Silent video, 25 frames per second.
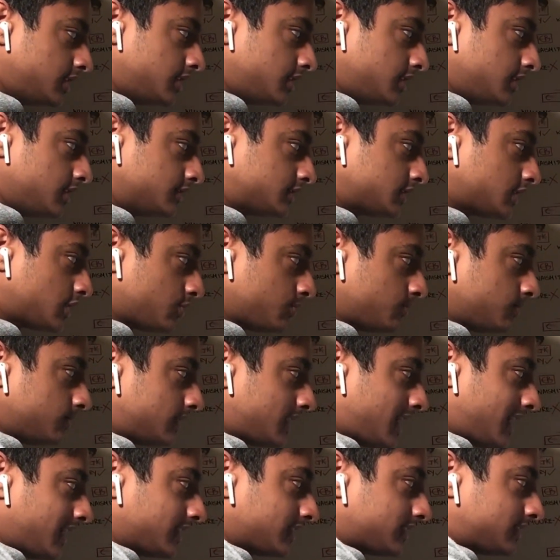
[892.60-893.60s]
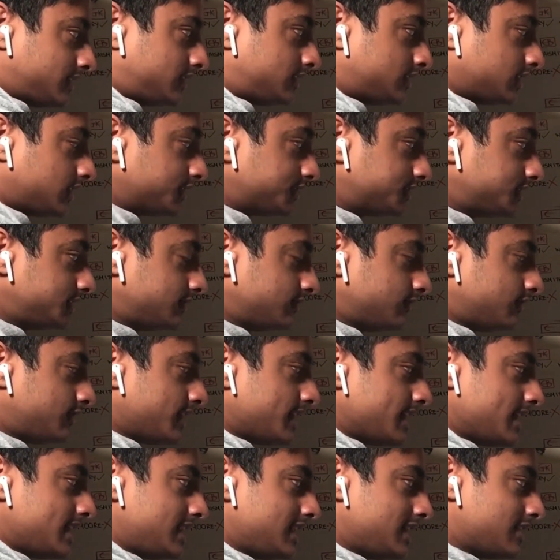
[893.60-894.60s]
So that doesn't
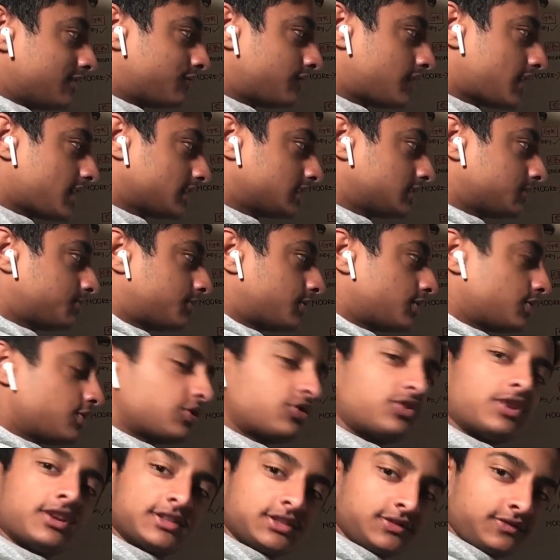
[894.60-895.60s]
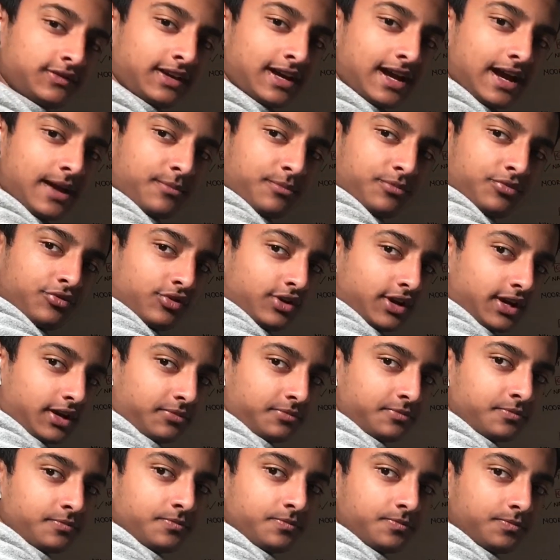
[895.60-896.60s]
really affect the progress of Cam
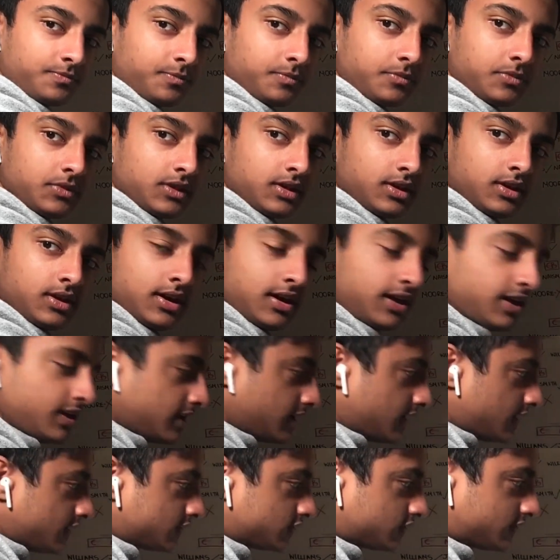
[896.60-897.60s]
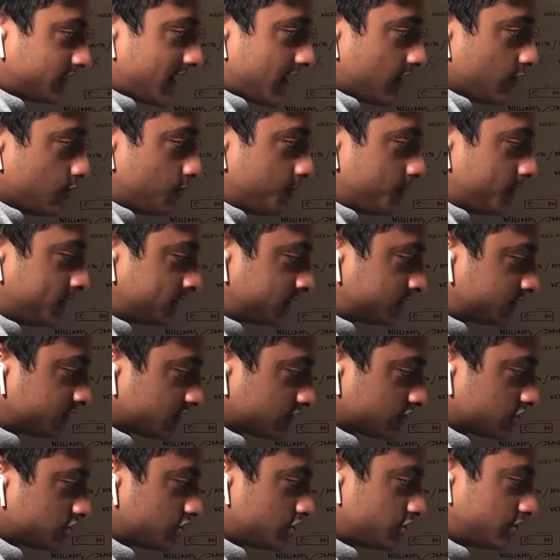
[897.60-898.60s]
Pring. So that would be
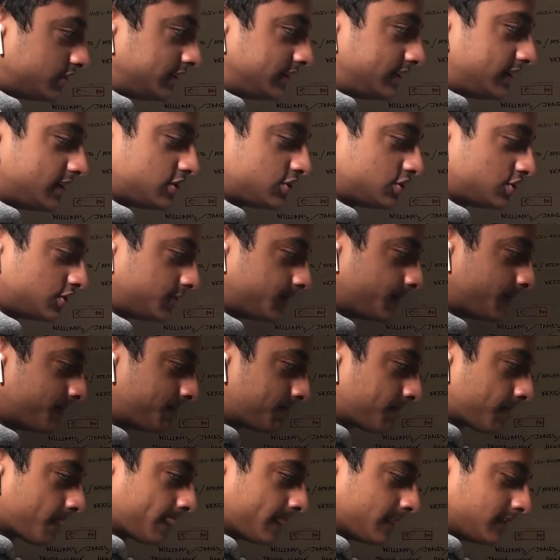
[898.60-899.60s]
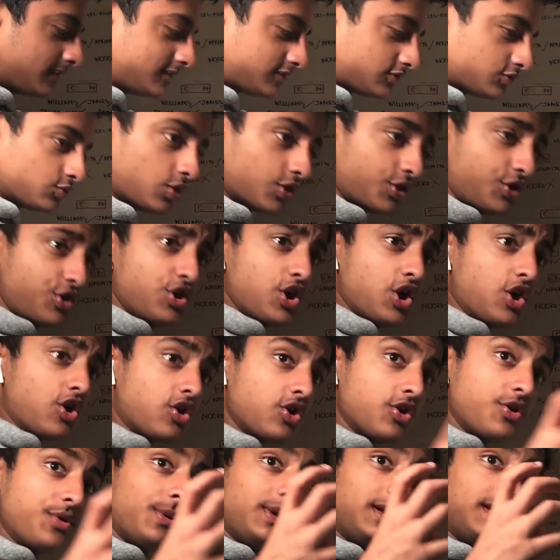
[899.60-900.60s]
such a good addition to the squad.
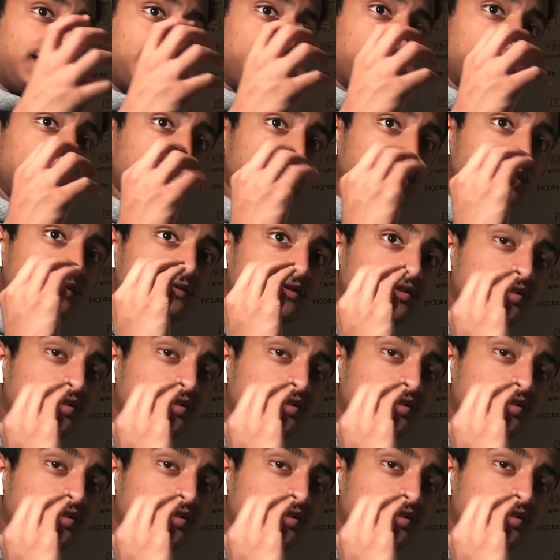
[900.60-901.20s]
Not only because of